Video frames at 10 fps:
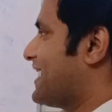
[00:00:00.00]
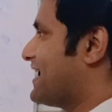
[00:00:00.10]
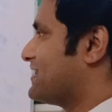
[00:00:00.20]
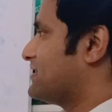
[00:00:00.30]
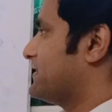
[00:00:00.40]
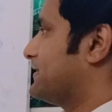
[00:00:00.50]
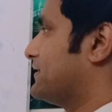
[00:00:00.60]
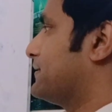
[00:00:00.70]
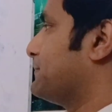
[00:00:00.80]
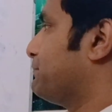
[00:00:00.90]
and
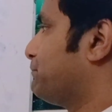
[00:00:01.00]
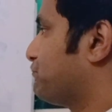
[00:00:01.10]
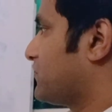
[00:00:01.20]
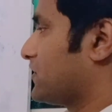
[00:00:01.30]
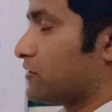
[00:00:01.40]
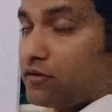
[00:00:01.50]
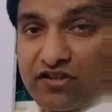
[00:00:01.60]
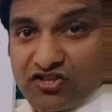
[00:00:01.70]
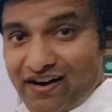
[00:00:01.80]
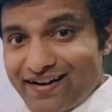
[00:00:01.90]
the
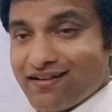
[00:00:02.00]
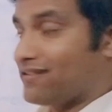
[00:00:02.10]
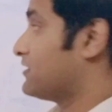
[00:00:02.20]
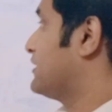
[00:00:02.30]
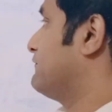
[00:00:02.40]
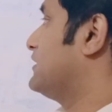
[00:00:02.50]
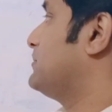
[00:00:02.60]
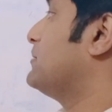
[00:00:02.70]
child will be